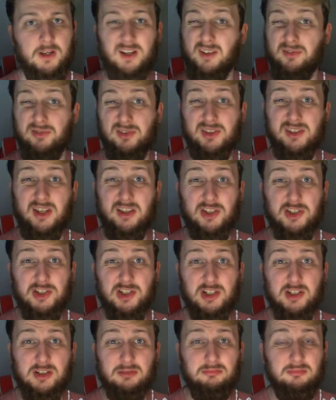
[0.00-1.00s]
And if you say the
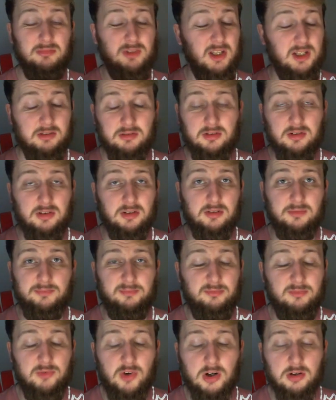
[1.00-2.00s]
shit, then you're
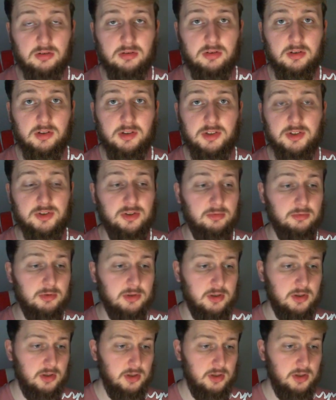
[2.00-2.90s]
wrong and you're stupid.